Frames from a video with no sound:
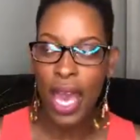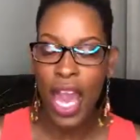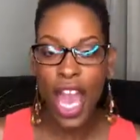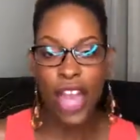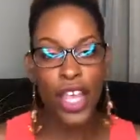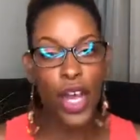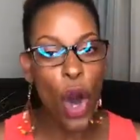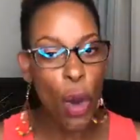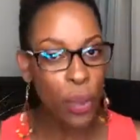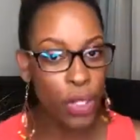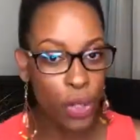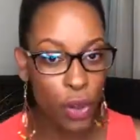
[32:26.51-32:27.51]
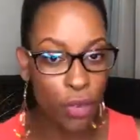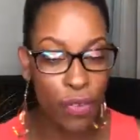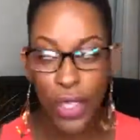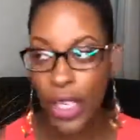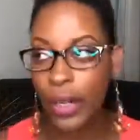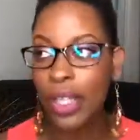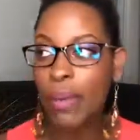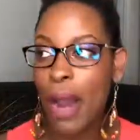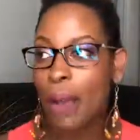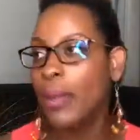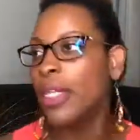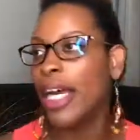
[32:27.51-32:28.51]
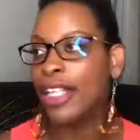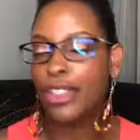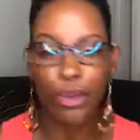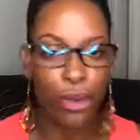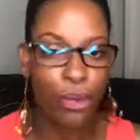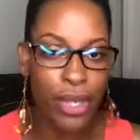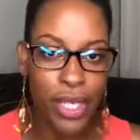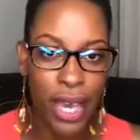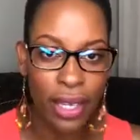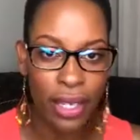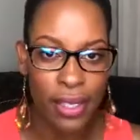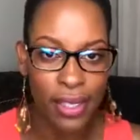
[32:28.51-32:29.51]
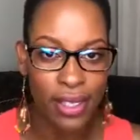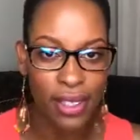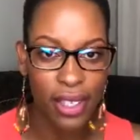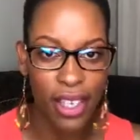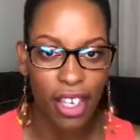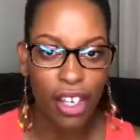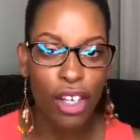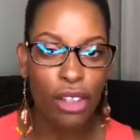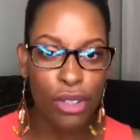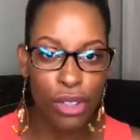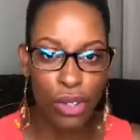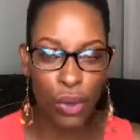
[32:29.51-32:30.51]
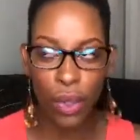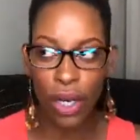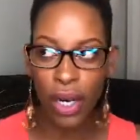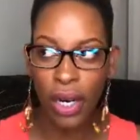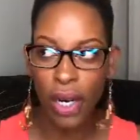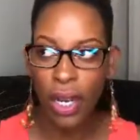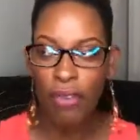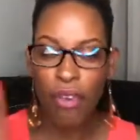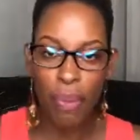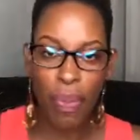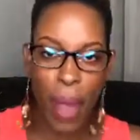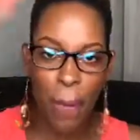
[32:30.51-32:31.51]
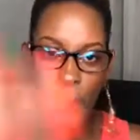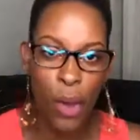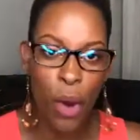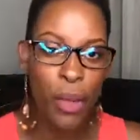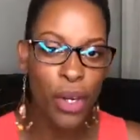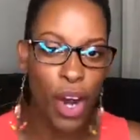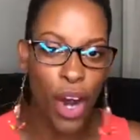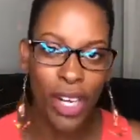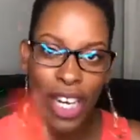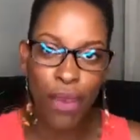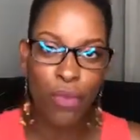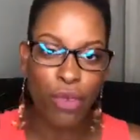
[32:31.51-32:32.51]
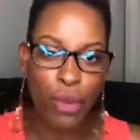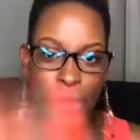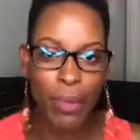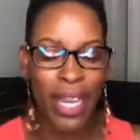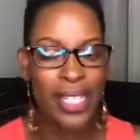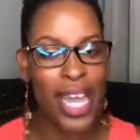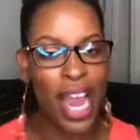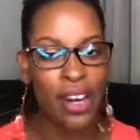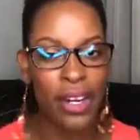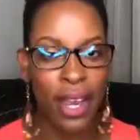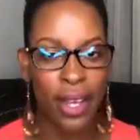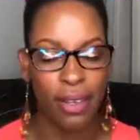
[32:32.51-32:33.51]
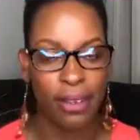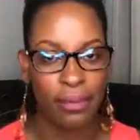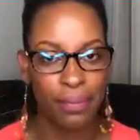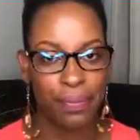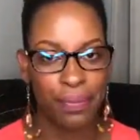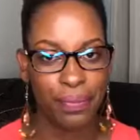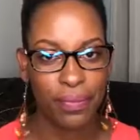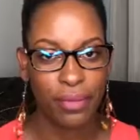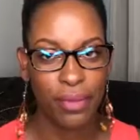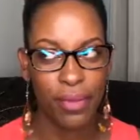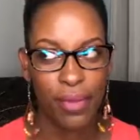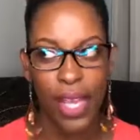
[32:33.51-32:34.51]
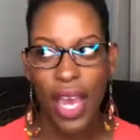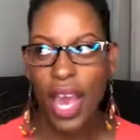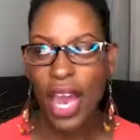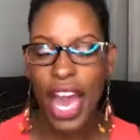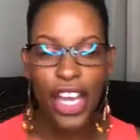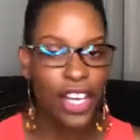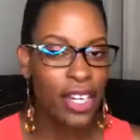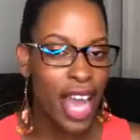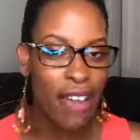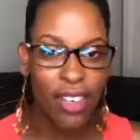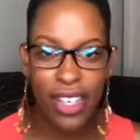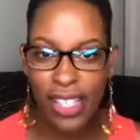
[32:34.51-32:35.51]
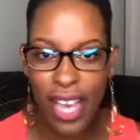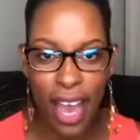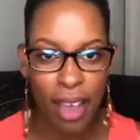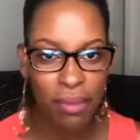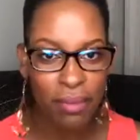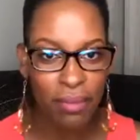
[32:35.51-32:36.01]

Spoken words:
and they opened the door for literally probably like 2 or 3 seconds. Closed the door. From that moment on, it ruined my entire night. I couldn't have a good time.